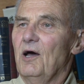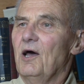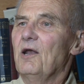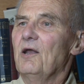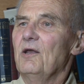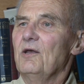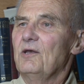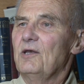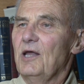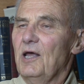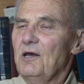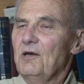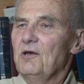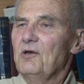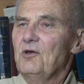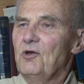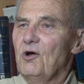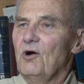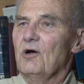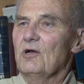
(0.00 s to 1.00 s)

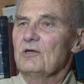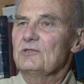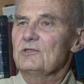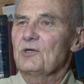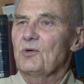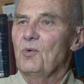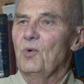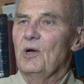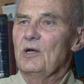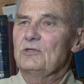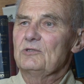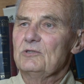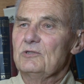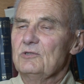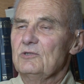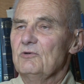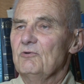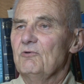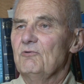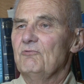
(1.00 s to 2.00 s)
unintended
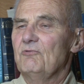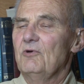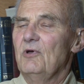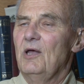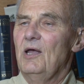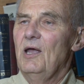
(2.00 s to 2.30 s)
consequences of